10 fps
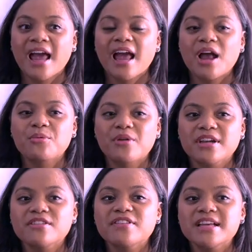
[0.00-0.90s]
In one
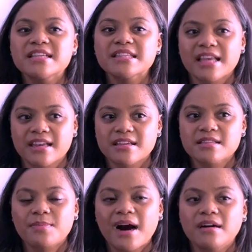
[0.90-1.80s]
of his
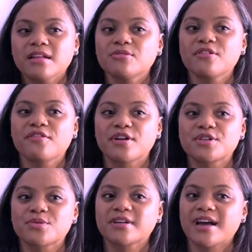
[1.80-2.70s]
letters, Paulo referred
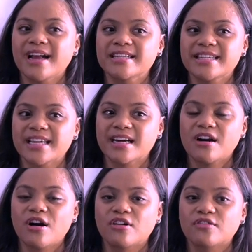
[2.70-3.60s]
to an idea
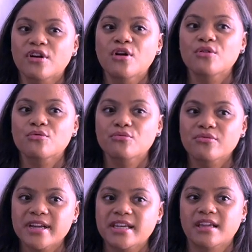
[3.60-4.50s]
of
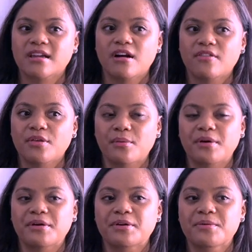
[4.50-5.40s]
reading of the
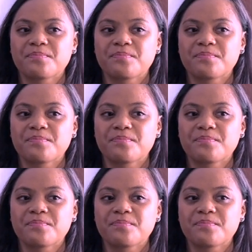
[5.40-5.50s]
world,